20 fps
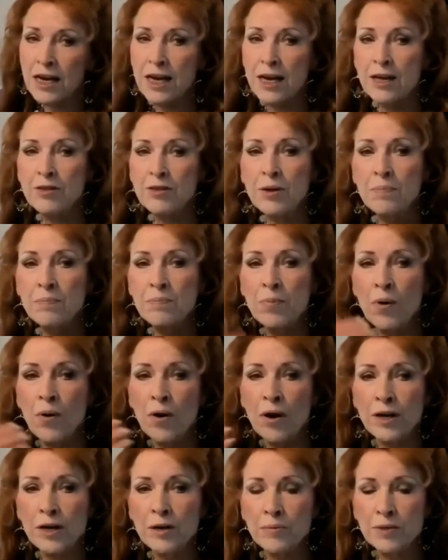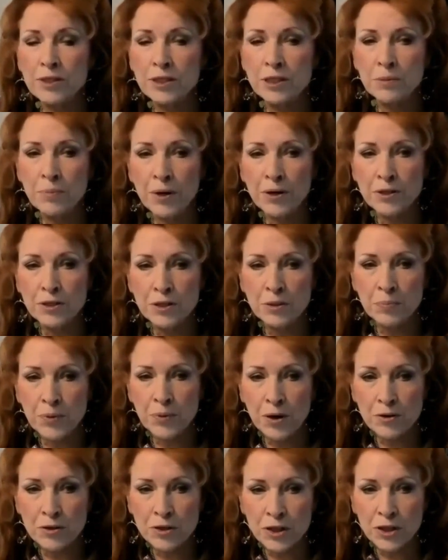In the morning, we're supposed to
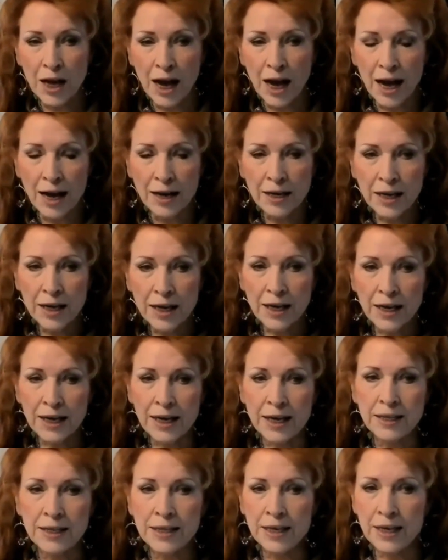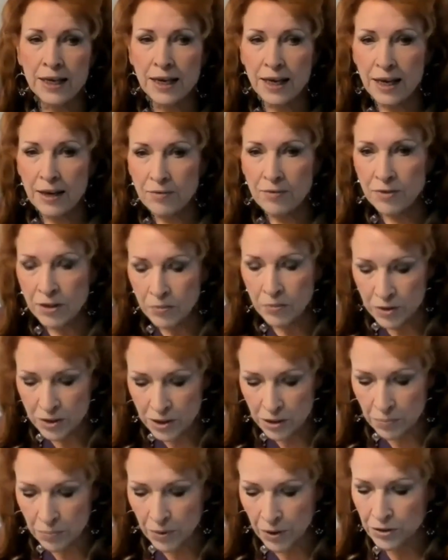approach God, in the evening,
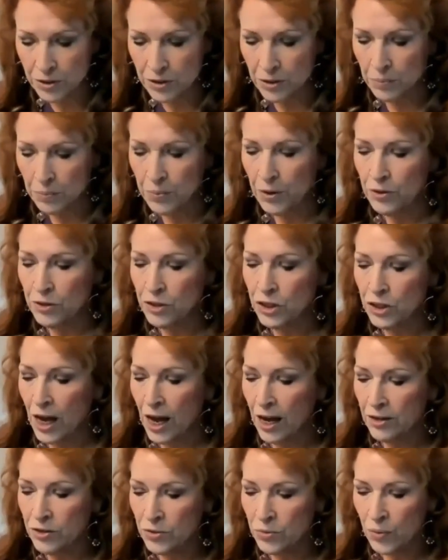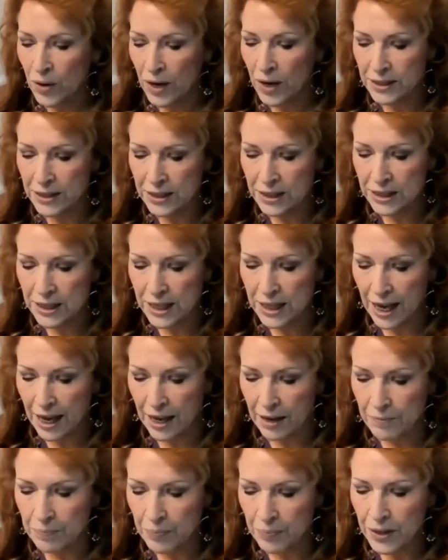we're supposed to approach God twice a
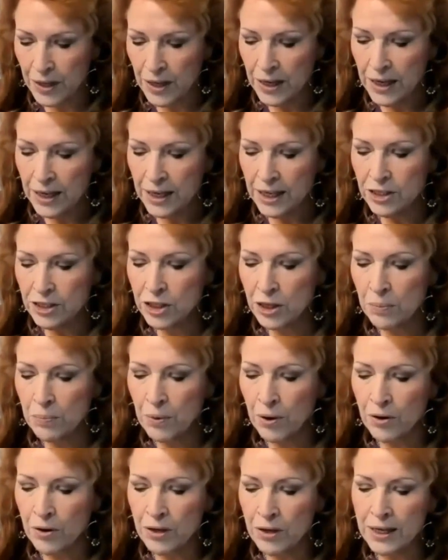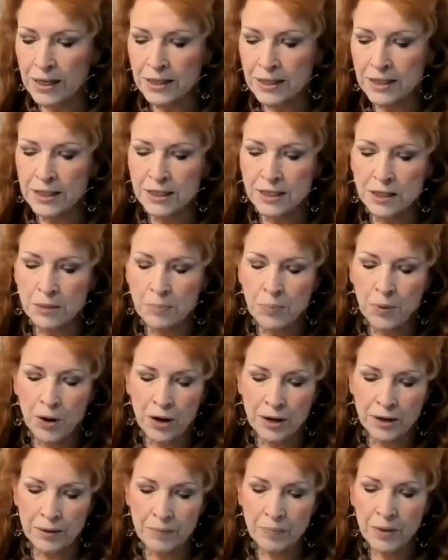day. He shall burn incense
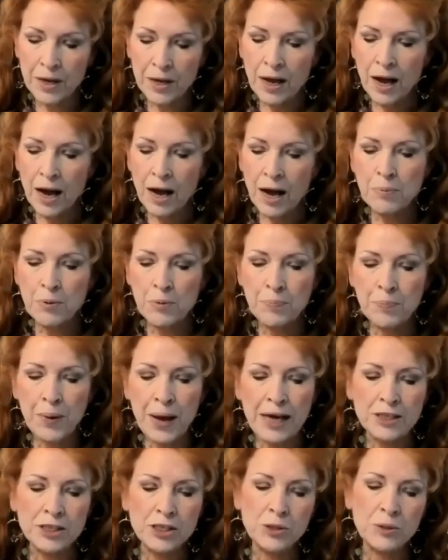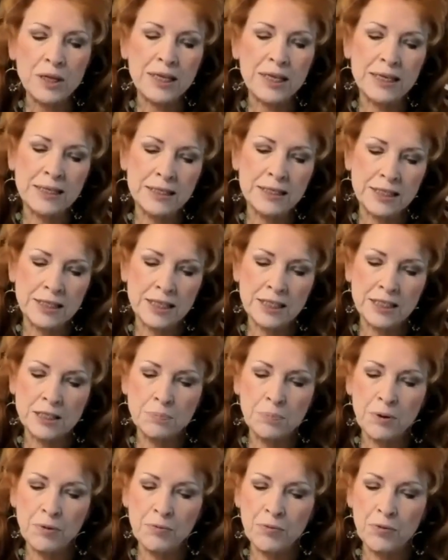upon it, a perpetual
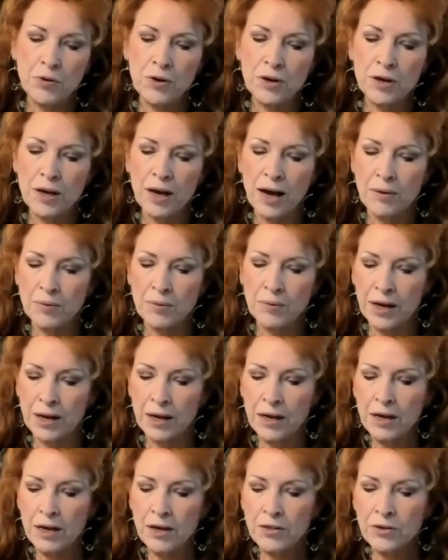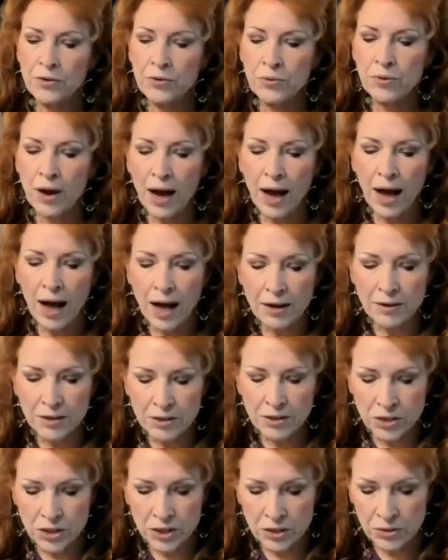incense before Yahweh
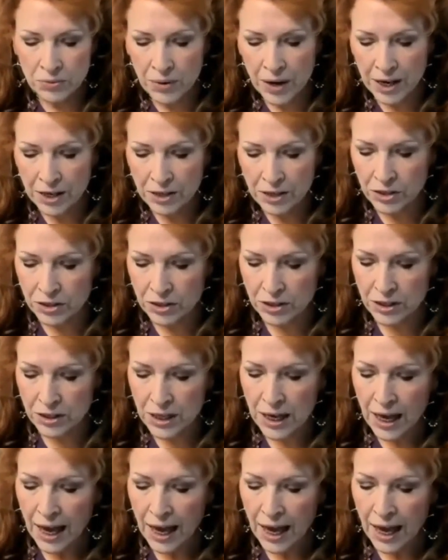throughout your generations.